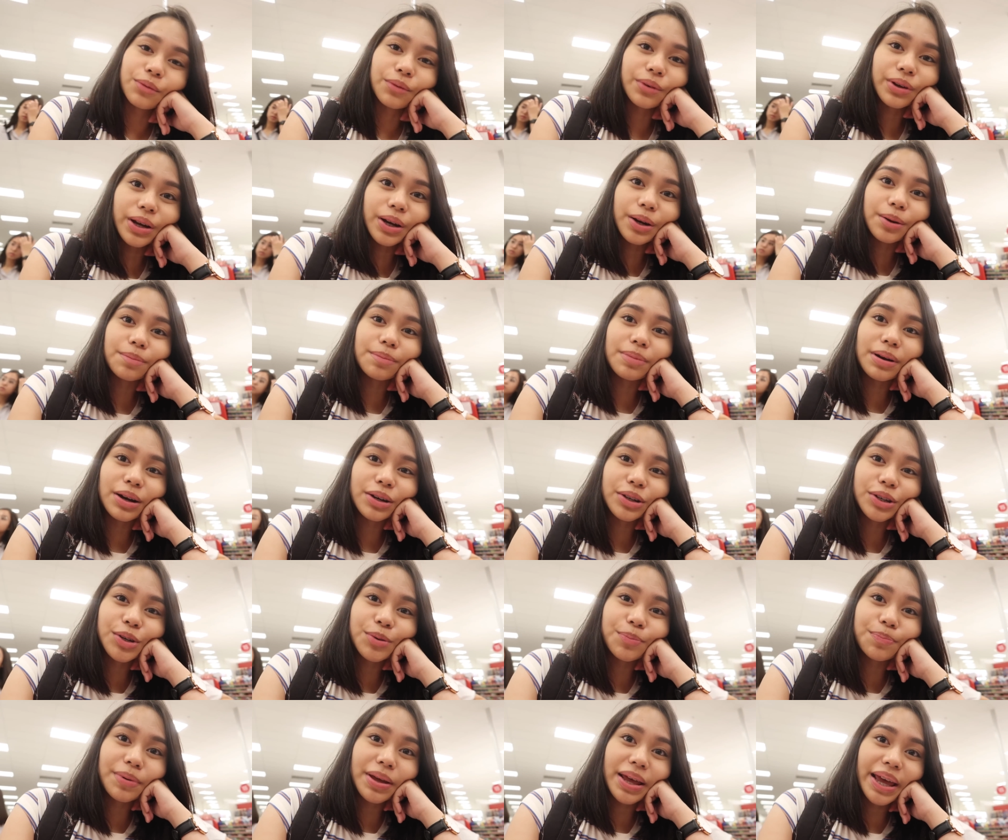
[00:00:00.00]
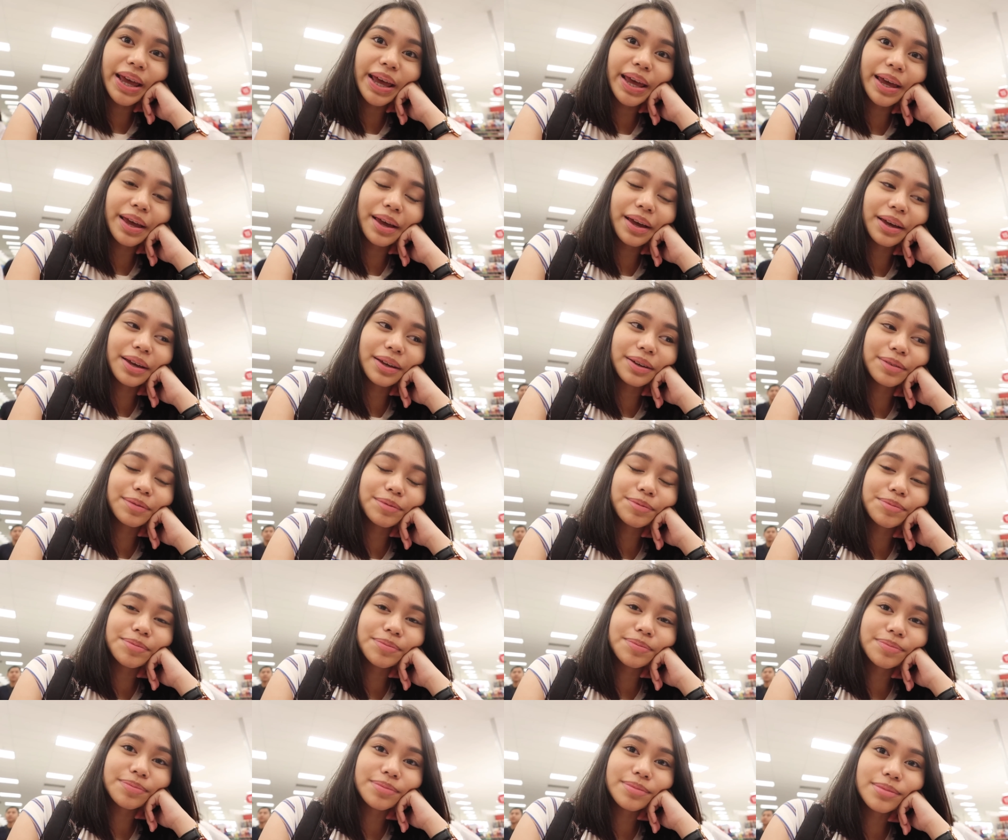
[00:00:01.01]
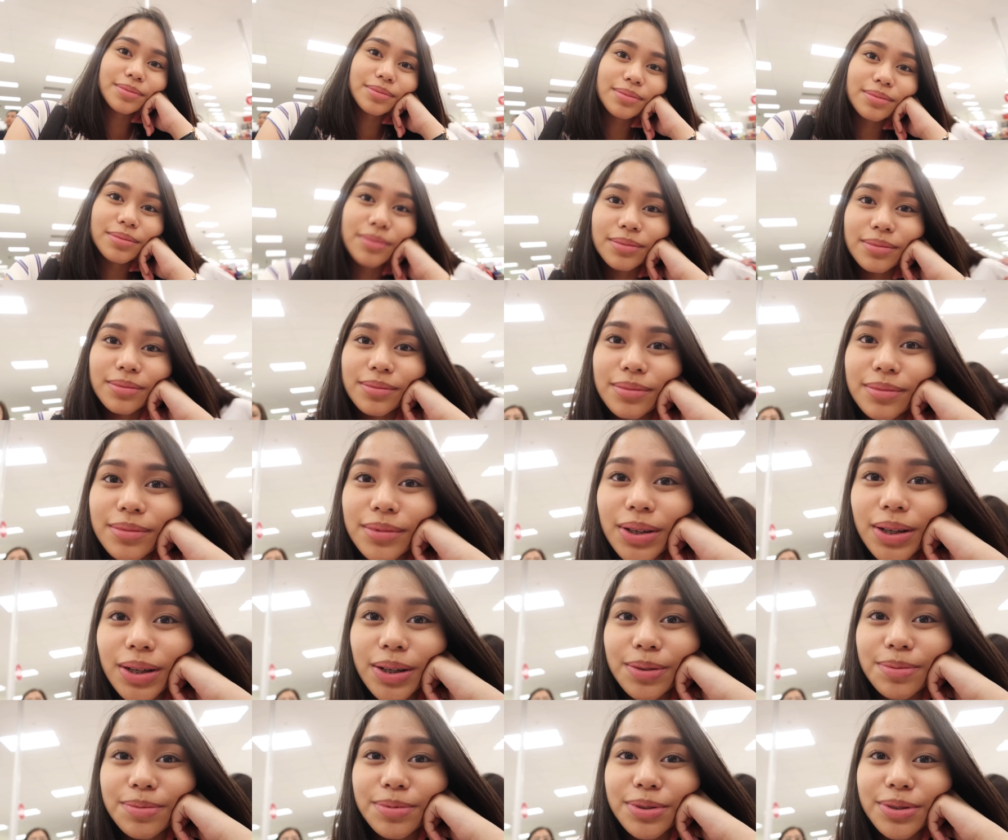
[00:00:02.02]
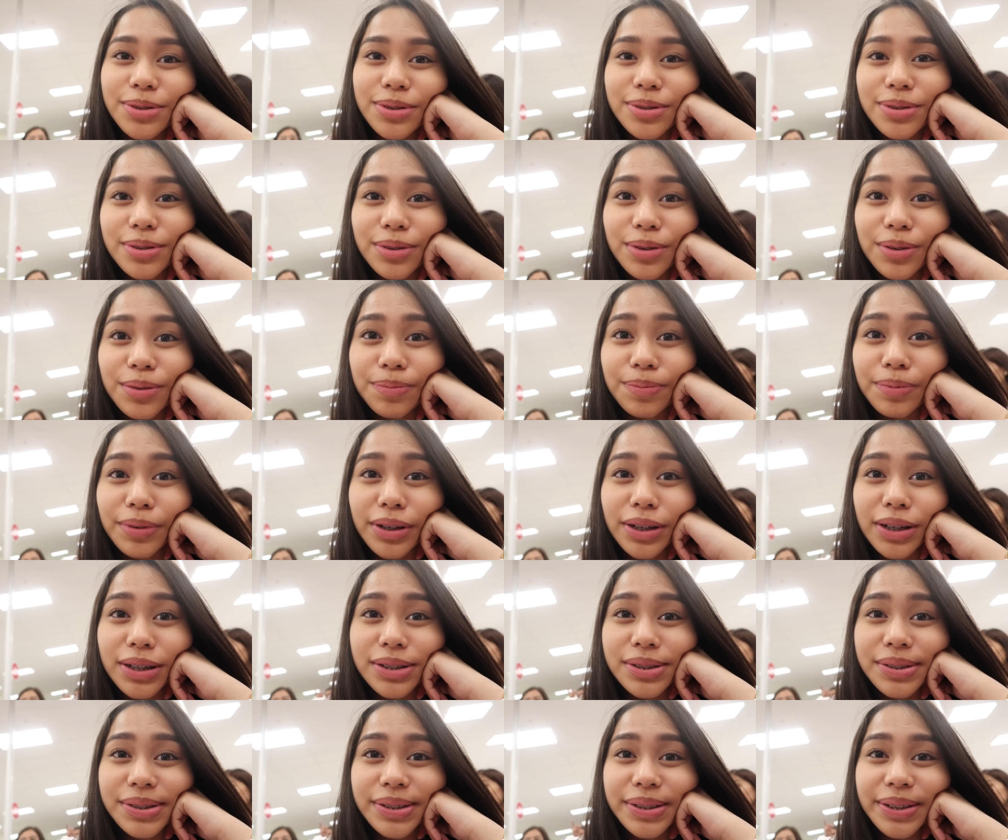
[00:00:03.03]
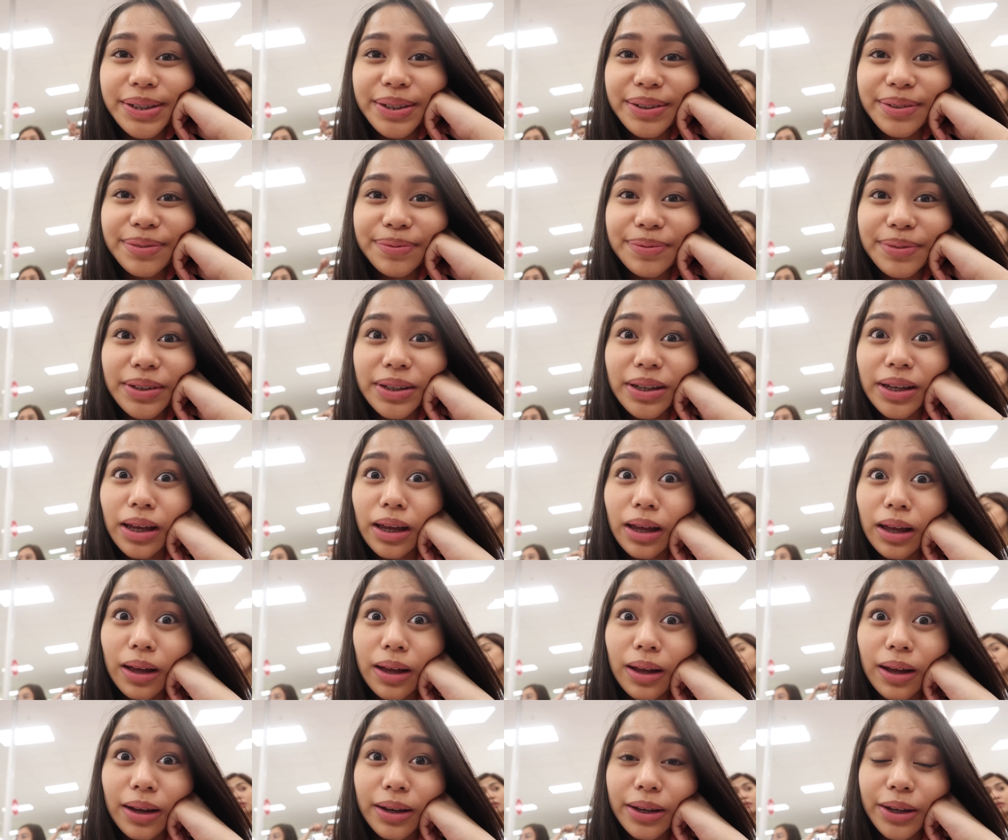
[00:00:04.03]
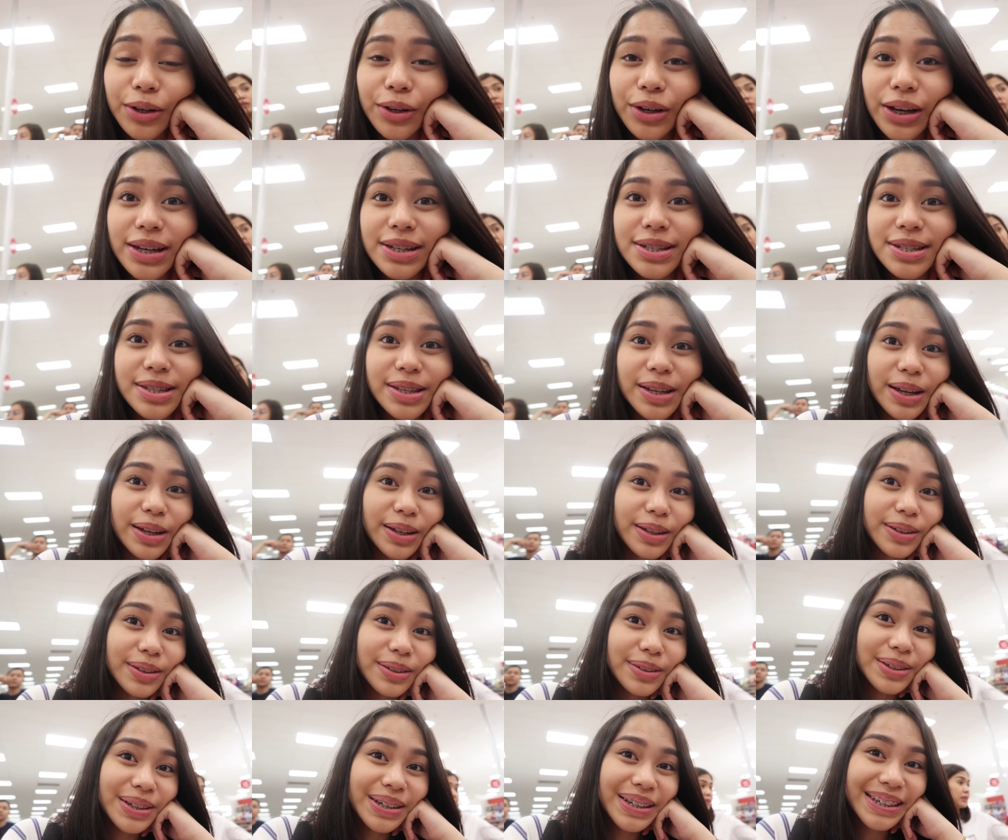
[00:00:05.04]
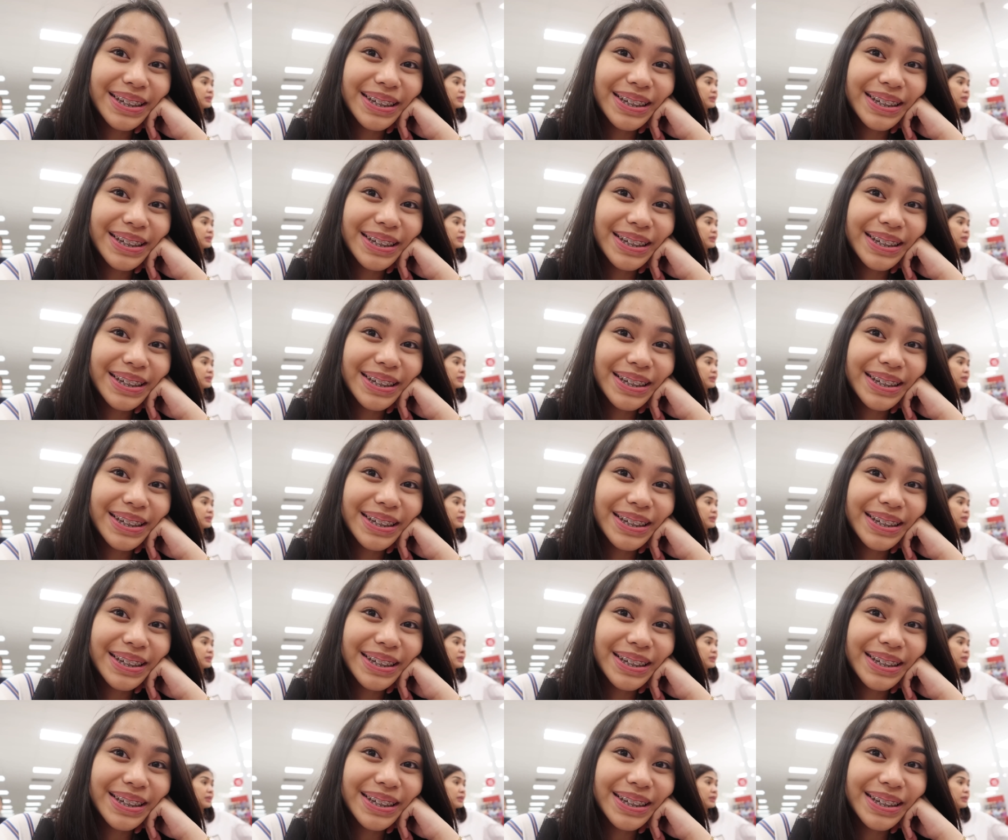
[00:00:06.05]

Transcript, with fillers: We're about to pay. I'm super sleepy. Yeah. Can you guys tell?